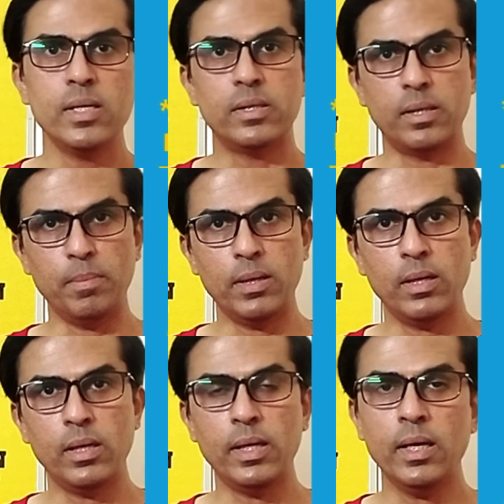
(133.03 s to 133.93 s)

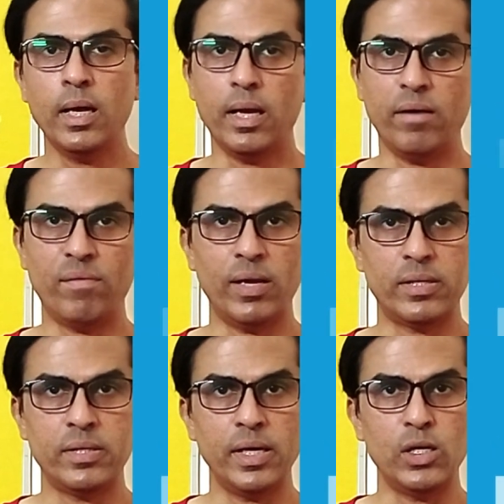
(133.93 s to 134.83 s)
Similarly, if
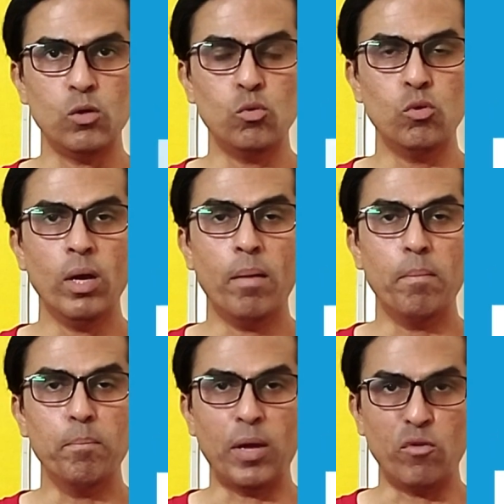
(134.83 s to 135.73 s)
let's say you
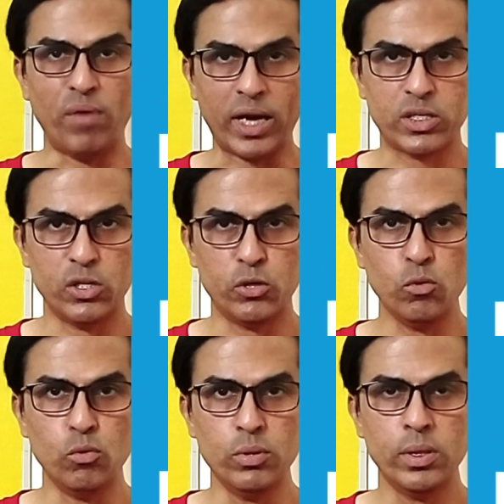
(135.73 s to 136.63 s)
manufacture
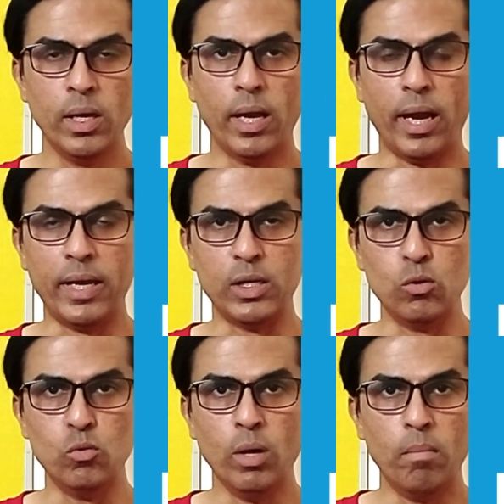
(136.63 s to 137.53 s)
shoes and
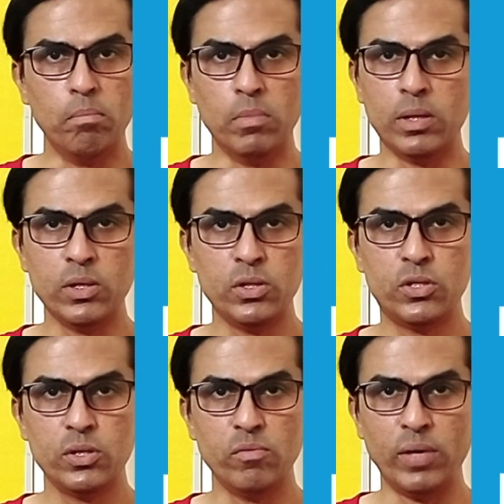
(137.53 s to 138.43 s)
you
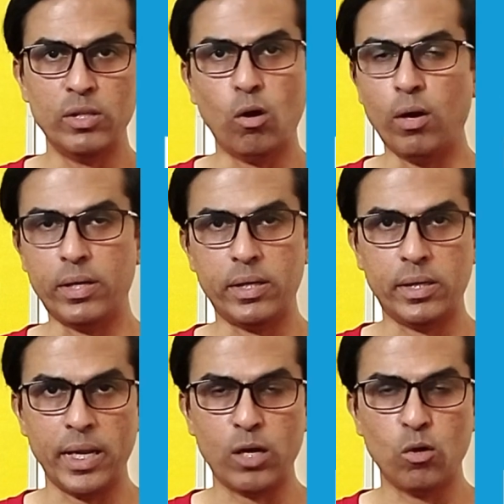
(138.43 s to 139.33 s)
merge with or
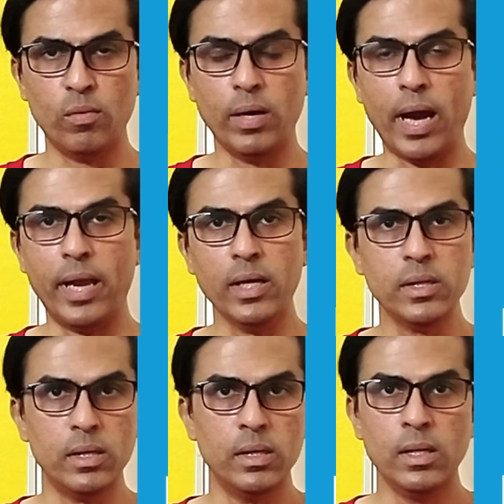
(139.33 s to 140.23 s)
take over
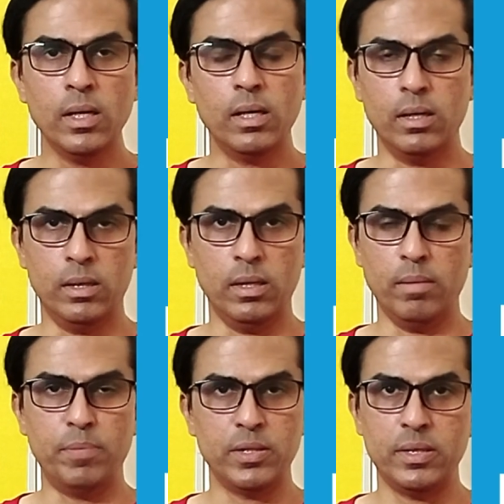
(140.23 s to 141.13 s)
another
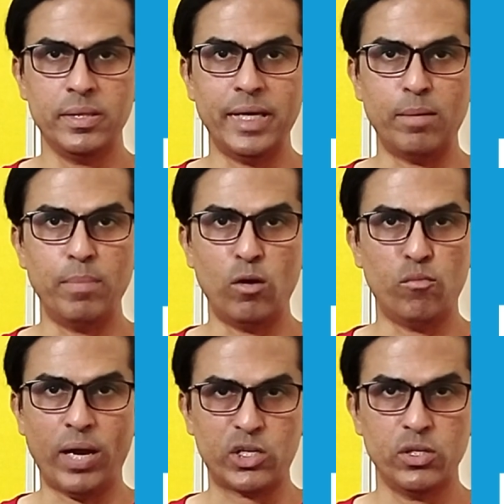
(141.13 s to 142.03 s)
business that
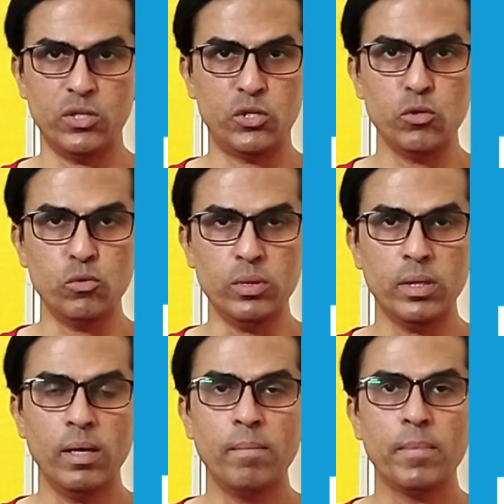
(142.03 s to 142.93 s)
manufactures shoes,
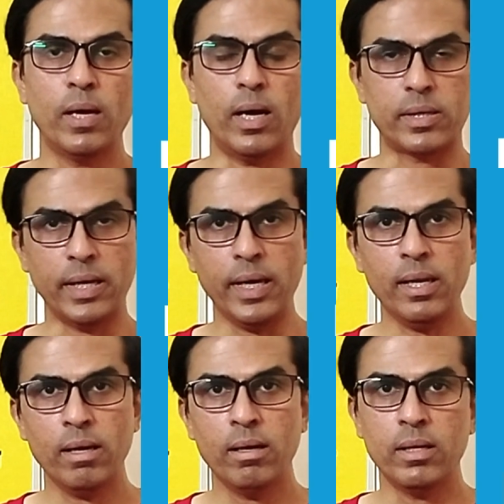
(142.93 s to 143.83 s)

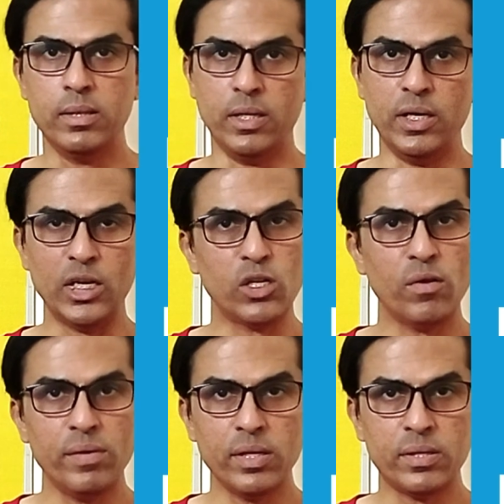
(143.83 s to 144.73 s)
again the nature
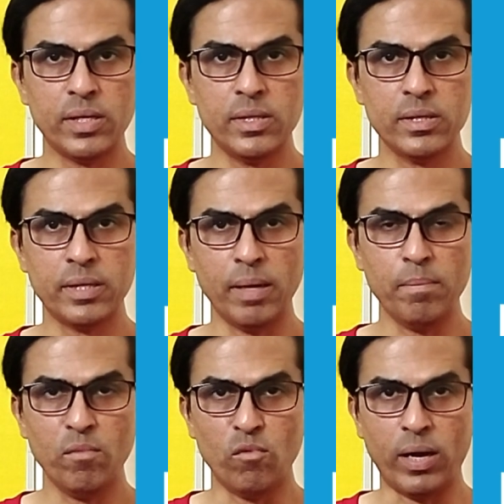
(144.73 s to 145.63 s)
of industry is the
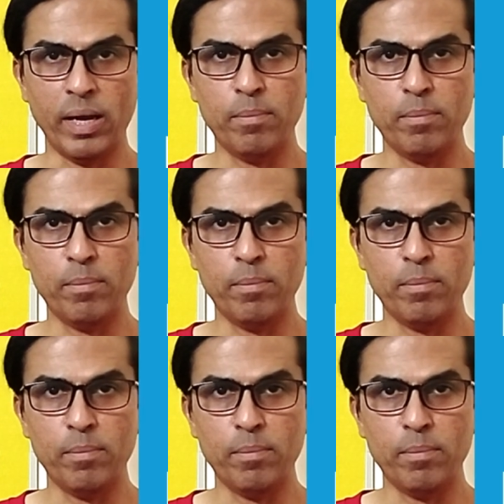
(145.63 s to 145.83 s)
same. Why?